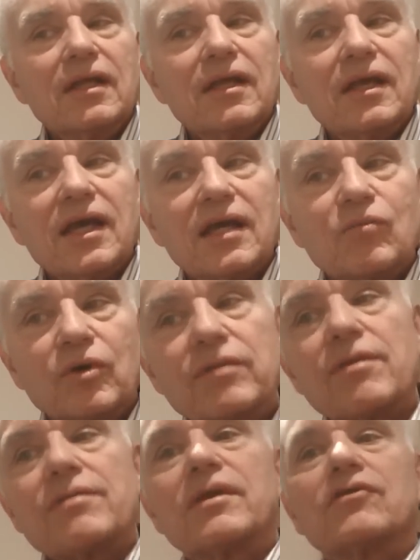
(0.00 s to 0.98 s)
And one of
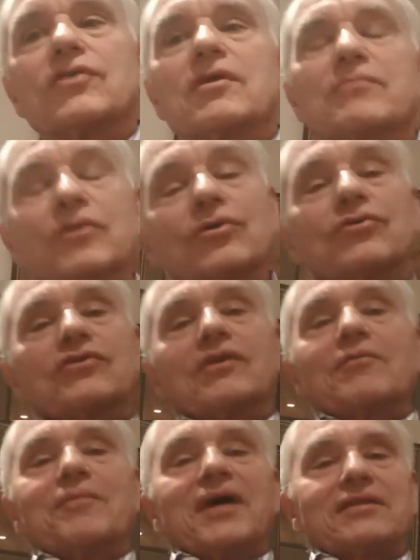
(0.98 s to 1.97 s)
the things that amuses
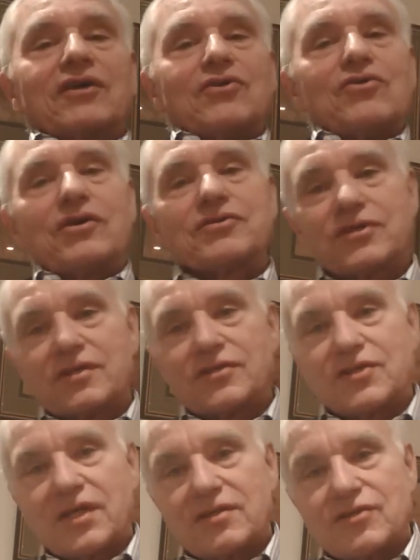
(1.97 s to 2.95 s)
them about the course
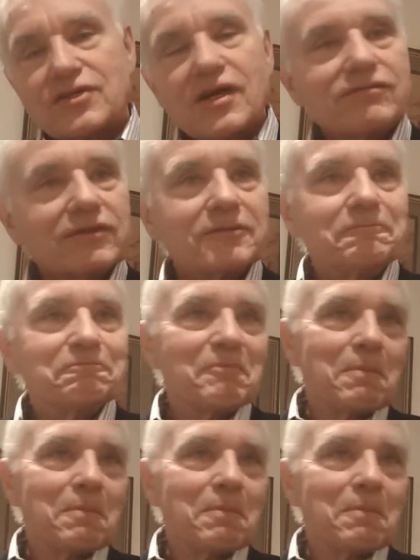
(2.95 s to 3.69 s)
is they discover